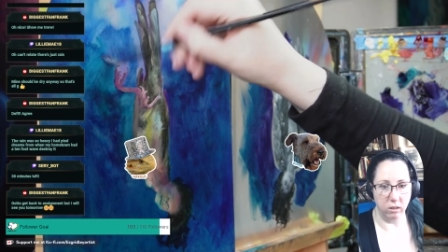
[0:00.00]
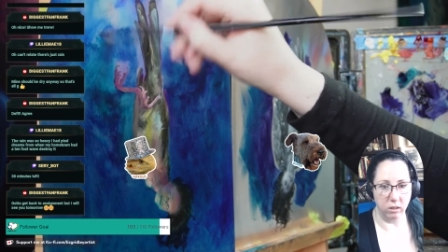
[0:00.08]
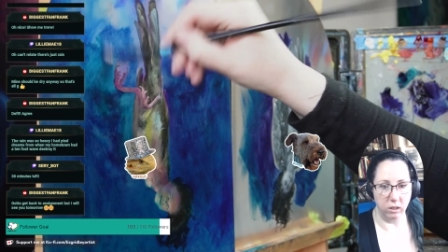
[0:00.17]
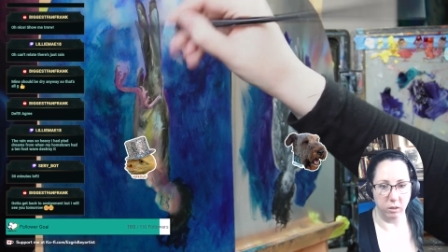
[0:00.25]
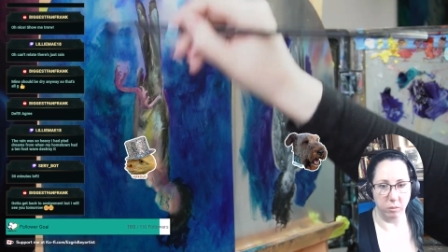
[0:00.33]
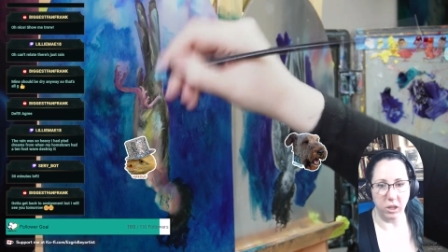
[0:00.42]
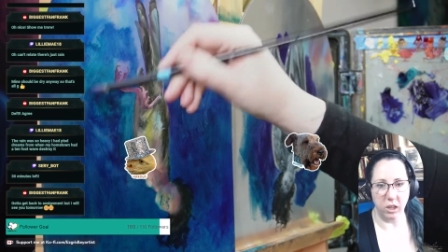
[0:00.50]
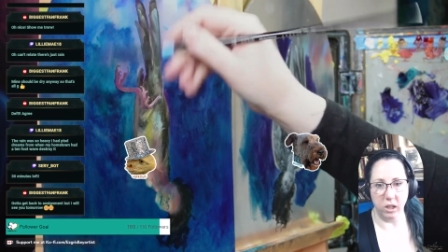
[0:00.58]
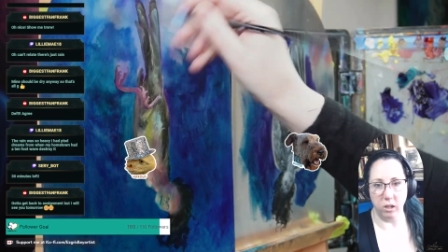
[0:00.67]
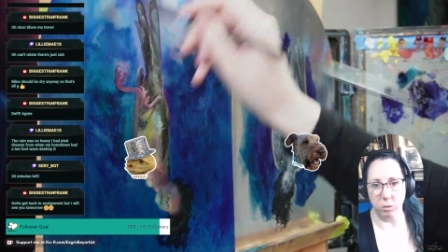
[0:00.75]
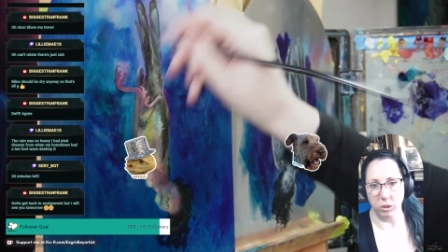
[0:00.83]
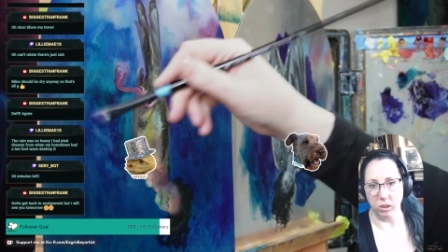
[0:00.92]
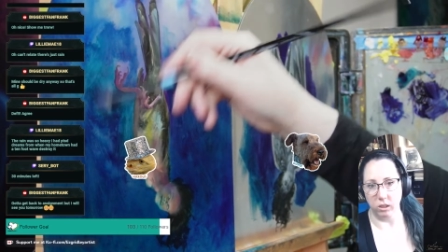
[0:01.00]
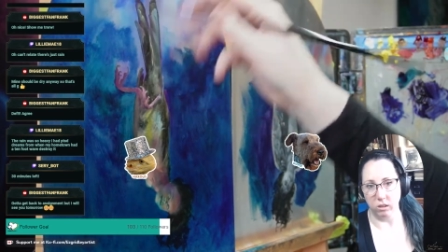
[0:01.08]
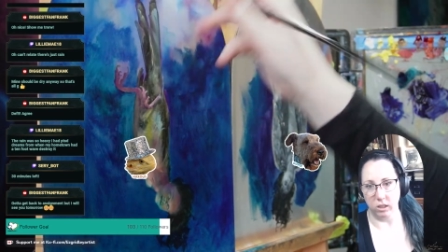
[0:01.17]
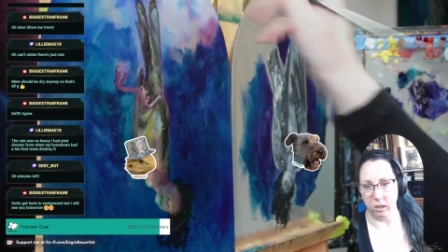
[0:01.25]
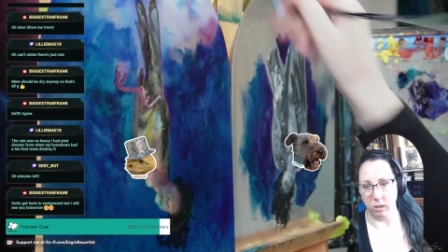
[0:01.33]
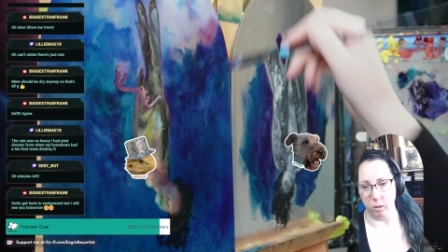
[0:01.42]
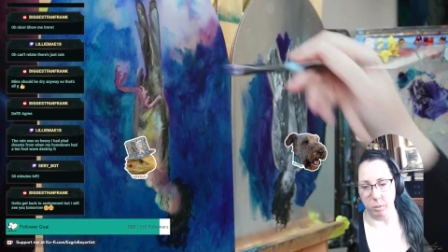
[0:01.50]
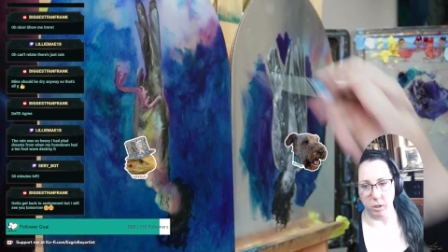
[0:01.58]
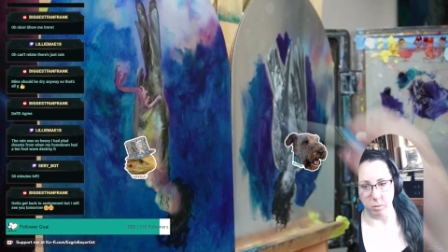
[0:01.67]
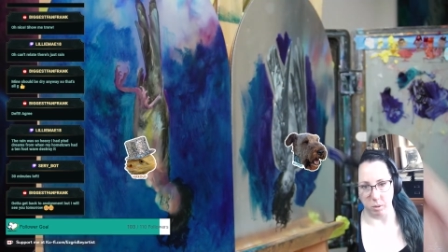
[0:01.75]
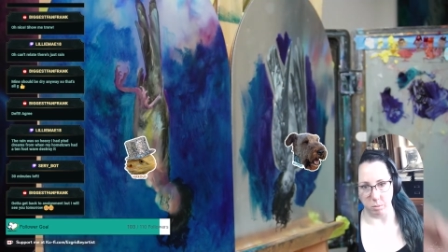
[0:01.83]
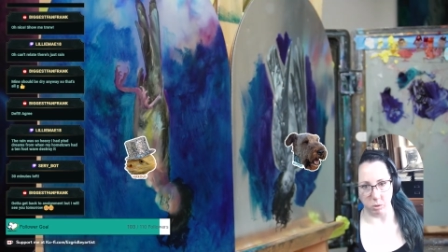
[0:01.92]
And I'm thinking I want the colour up here to
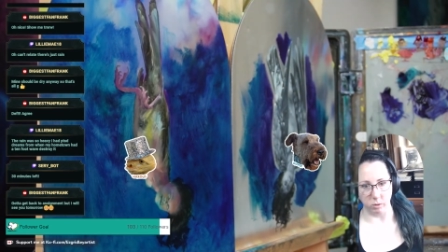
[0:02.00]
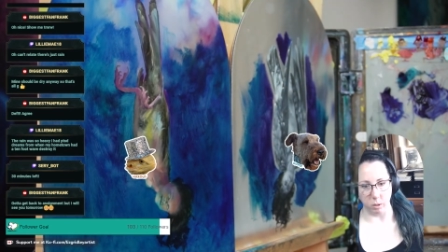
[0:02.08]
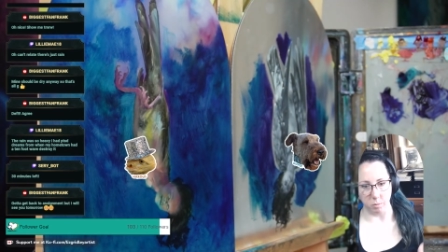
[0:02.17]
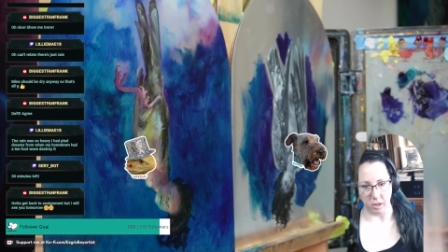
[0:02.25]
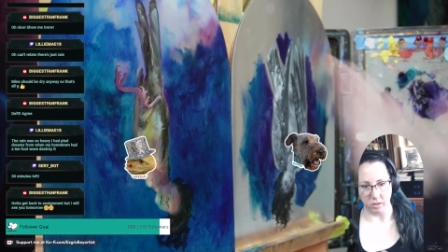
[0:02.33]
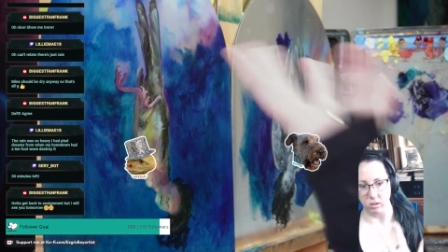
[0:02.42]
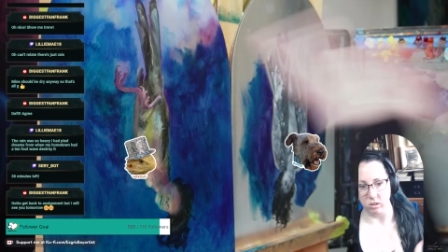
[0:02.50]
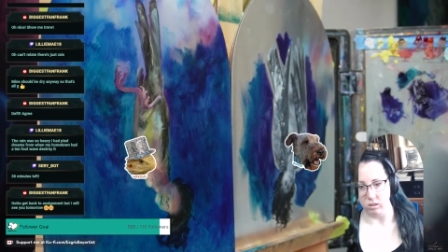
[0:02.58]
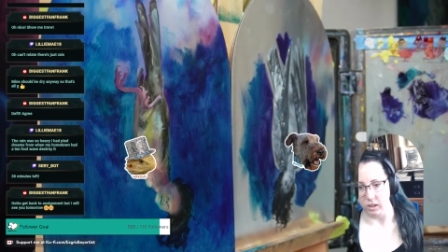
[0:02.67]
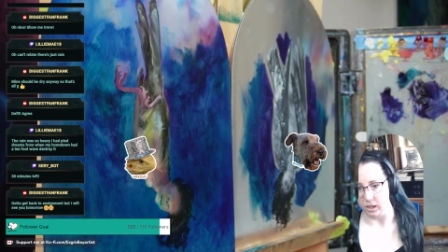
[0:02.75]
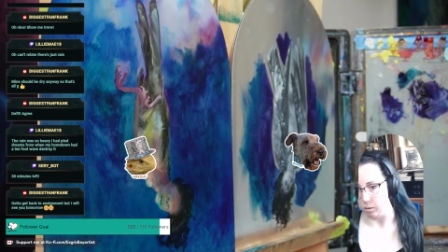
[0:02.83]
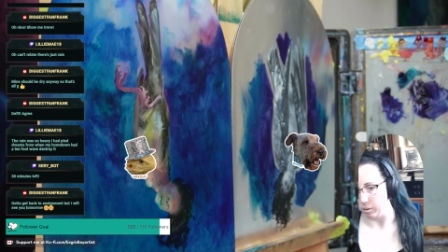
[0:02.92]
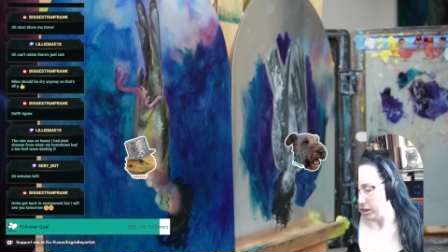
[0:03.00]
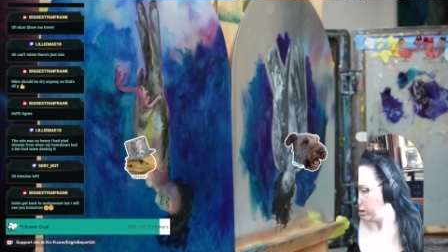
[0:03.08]
be more robust anyway,